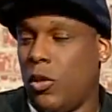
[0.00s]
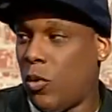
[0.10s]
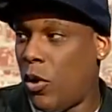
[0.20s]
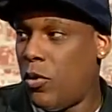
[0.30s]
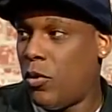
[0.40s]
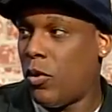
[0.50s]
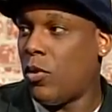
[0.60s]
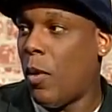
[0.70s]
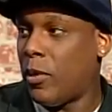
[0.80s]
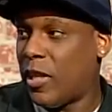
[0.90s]
I'm going
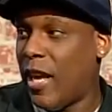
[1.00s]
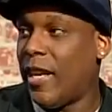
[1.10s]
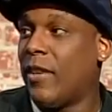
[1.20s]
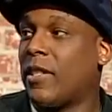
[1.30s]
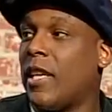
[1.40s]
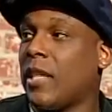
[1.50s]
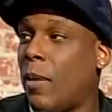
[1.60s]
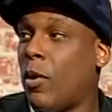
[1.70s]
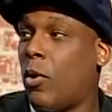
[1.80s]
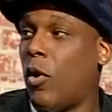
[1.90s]
to stand downstairs,
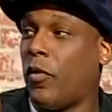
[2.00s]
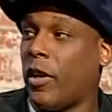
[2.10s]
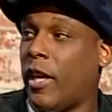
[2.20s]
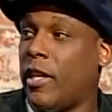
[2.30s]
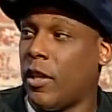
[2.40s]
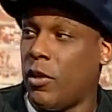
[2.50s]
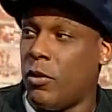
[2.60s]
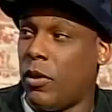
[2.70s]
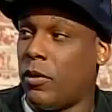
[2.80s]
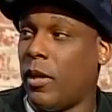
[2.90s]
I'm going to call for the kids. Are
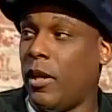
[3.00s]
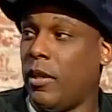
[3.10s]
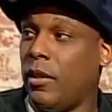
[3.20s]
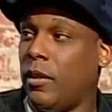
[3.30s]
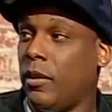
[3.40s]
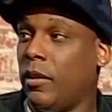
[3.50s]
you going to do that?